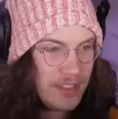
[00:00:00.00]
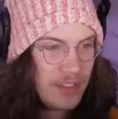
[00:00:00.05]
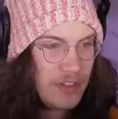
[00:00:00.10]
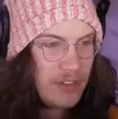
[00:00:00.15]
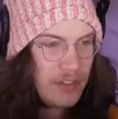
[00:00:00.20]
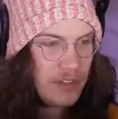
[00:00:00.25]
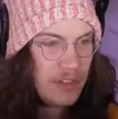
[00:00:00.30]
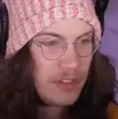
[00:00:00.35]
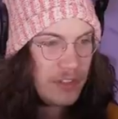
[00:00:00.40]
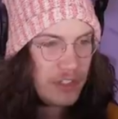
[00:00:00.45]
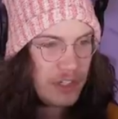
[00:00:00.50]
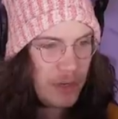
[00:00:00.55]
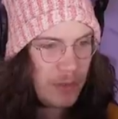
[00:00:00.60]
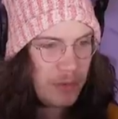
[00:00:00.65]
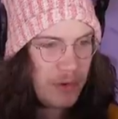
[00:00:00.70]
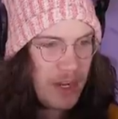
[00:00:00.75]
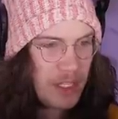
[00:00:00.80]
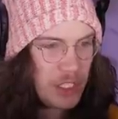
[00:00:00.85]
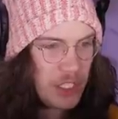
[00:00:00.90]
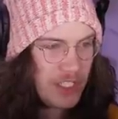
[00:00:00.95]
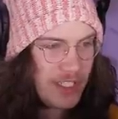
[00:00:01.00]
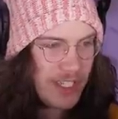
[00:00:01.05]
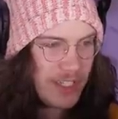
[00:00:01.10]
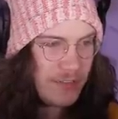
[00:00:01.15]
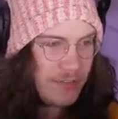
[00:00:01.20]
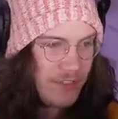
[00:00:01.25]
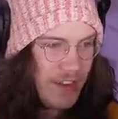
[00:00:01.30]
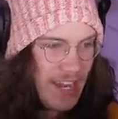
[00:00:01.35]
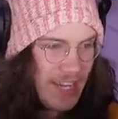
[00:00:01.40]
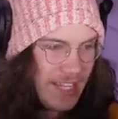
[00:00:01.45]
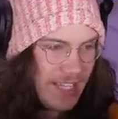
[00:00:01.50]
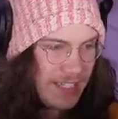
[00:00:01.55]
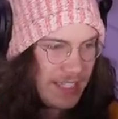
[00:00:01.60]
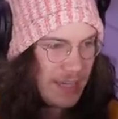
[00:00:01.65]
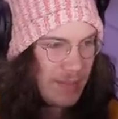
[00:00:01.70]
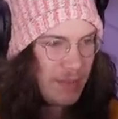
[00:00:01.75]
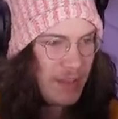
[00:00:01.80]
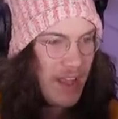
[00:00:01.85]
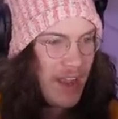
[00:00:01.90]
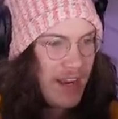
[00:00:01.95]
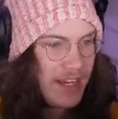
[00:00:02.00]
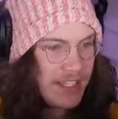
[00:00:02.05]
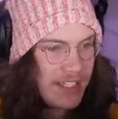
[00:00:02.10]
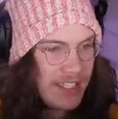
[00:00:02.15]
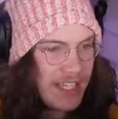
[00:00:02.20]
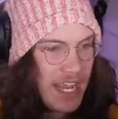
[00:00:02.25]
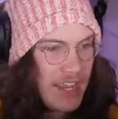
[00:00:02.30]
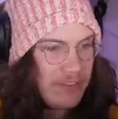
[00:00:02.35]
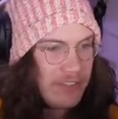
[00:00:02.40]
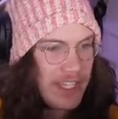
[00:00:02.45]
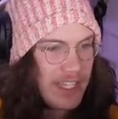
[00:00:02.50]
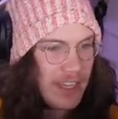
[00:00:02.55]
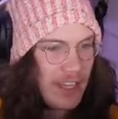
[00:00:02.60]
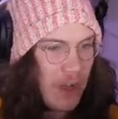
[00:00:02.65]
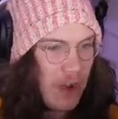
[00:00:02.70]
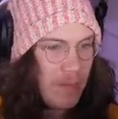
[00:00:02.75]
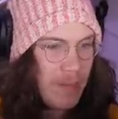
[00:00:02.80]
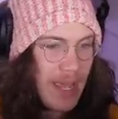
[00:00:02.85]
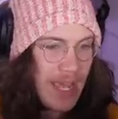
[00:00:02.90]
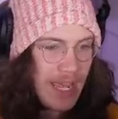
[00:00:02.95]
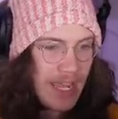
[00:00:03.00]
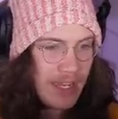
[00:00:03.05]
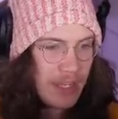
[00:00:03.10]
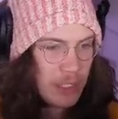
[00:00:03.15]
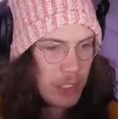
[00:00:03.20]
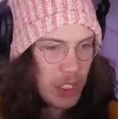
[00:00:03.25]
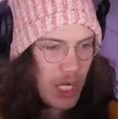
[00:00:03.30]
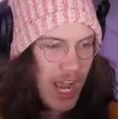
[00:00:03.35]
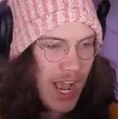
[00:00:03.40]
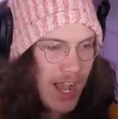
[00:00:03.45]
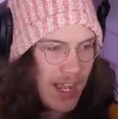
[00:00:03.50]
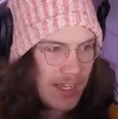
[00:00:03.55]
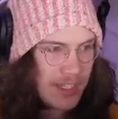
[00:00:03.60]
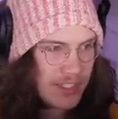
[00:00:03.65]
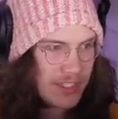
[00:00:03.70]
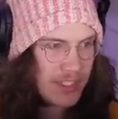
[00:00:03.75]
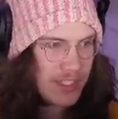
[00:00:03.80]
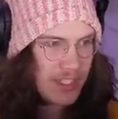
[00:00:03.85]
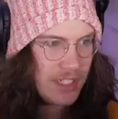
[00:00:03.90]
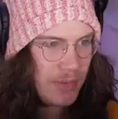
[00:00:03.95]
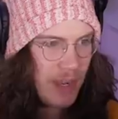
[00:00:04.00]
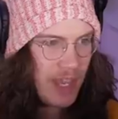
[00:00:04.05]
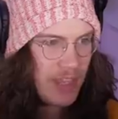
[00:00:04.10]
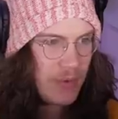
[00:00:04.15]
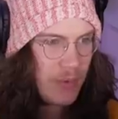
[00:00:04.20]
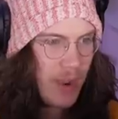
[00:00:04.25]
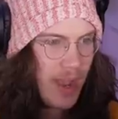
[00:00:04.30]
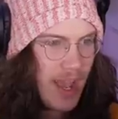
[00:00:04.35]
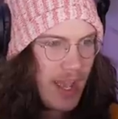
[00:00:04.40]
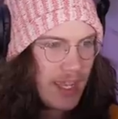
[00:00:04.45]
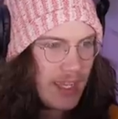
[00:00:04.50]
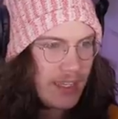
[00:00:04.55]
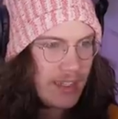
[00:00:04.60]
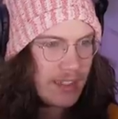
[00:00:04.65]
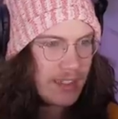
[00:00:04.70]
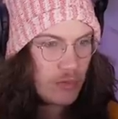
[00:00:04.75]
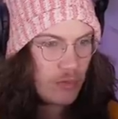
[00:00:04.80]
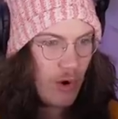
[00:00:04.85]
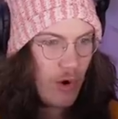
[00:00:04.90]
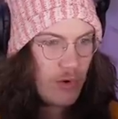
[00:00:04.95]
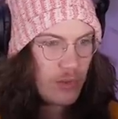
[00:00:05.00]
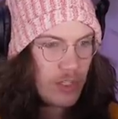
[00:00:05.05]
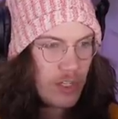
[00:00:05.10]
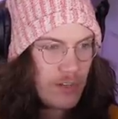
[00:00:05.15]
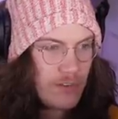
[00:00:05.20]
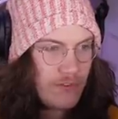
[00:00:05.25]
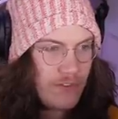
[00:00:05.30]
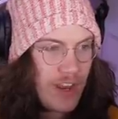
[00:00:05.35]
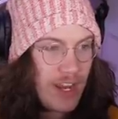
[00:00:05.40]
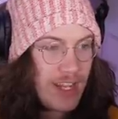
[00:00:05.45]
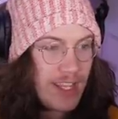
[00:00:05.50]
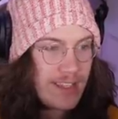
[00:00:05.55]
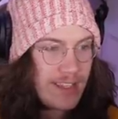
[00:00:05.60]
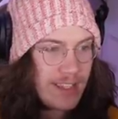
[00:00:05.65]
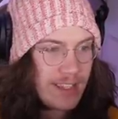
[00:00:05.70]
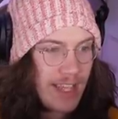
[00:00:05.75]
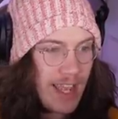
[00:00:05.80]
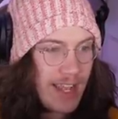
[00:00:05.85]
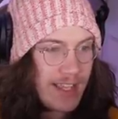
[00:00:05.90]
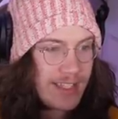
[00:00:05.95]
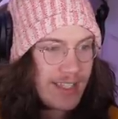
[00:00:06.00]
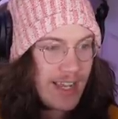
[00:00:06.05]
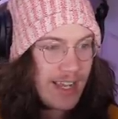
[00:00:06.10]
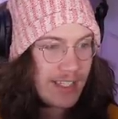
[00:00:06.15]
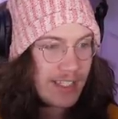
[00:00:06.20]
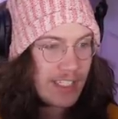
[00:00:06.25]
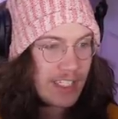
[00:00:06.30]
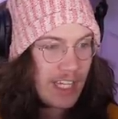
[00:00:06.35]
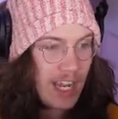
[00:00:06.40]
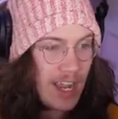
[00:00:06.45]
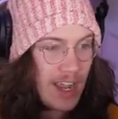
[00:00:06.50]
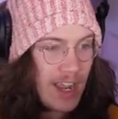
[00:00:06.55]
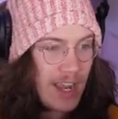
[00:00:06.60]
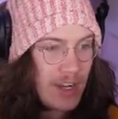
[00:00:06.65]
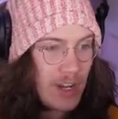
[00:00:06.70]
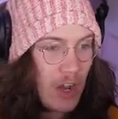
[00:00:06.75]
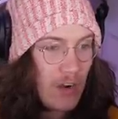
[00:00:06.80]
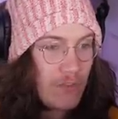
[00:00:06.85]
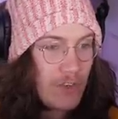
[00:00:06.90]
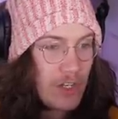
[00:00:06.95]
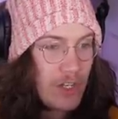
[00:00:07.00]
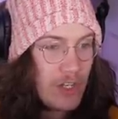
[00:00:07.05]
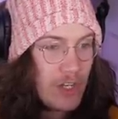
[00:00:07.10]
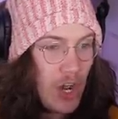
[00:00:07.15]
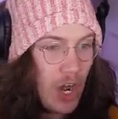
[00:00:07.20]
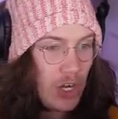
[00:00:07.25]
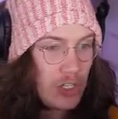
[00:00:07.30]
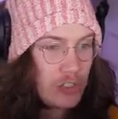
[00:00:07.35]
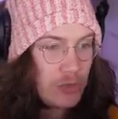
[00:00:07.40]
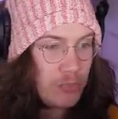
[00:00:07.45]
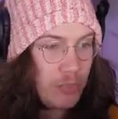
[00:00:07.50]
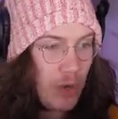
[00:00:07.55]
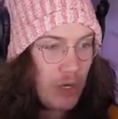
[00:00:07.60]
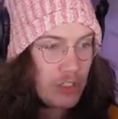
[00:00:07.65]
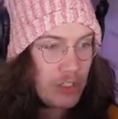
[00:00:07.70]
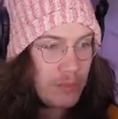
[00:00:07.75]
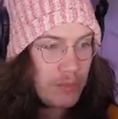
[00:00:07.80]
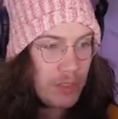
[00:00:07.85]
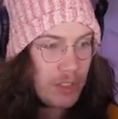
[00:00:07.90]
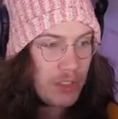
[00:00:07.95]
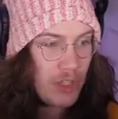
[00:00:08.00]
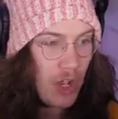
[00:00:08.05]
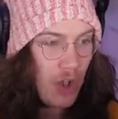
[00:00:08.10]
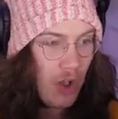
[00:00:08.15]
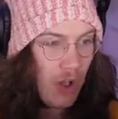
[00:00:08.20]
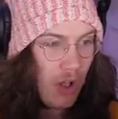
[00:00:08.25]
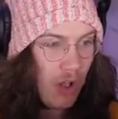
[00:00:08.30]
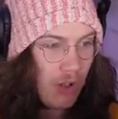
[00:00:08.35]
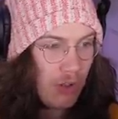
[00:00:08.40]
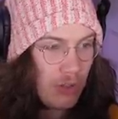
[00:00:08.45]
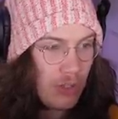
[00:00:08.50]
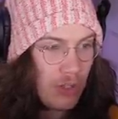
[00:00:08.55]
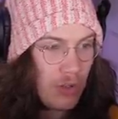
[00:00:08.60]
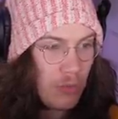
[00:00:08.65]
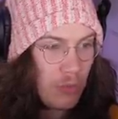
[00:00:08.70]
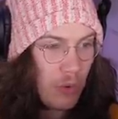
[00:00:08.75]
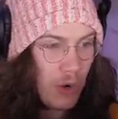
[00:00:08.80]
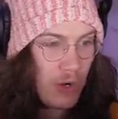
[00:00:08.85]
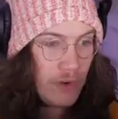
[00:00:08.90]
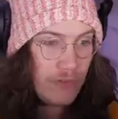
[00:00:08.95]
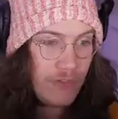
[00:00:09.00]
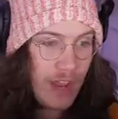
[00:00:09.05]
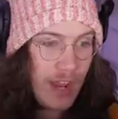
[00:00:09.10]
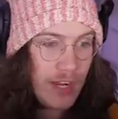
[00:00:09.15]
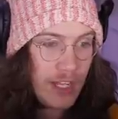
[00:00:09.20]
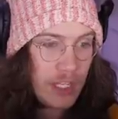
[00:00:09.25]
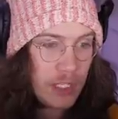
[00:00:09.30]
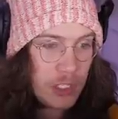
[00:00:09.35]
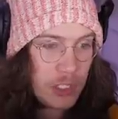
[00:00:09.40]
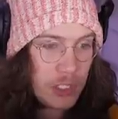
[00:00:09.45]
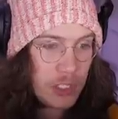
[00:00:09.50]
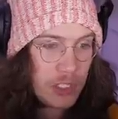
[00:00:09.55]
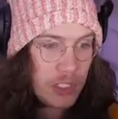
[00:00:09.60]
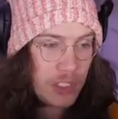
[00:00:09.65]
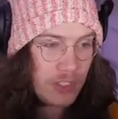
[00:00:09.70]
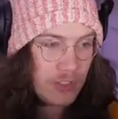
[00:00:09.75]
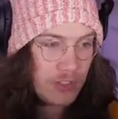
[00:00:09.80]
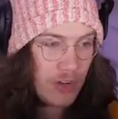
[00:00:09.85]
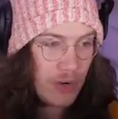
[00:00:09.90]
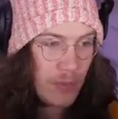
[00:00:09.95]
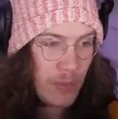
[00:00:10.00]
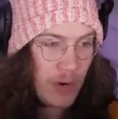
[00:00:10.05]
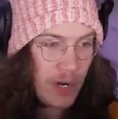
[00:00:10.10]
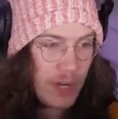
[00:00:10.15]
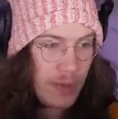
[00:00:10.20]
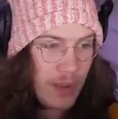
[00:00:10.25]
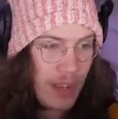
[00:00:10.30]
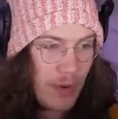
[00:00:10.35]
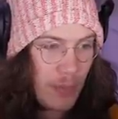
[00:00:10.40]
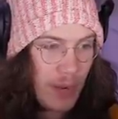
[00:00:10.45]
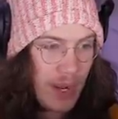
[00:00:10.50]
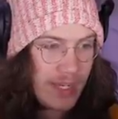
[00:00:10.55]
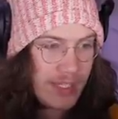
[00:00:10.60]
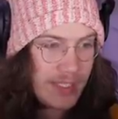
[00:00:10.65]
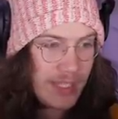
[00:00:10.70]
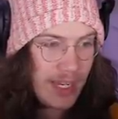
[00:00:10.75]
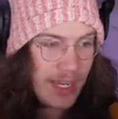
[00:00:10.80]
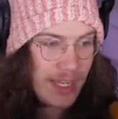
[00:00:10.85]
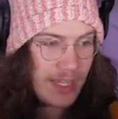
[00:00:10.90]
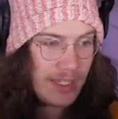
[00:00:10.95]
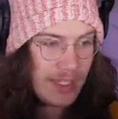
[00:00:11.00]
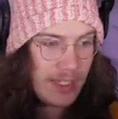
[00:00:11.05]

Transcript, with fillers: You used your precious confetti supply to save little old me? Shucks! By the way, thrown confetti that lands outside of a not bottomless hole won't vanish, so don't worry about wasting it.